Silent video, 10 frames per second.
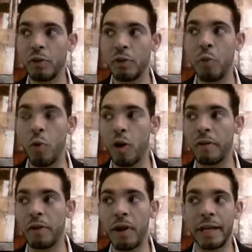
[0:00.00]
to more
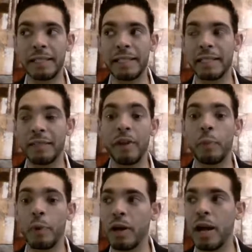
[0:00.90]
of an architect
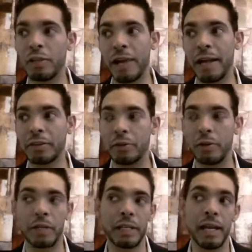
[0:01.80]
developer contractor
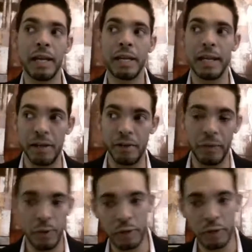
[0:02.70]
look in the
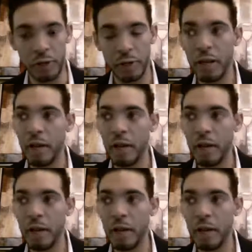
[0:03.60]
future.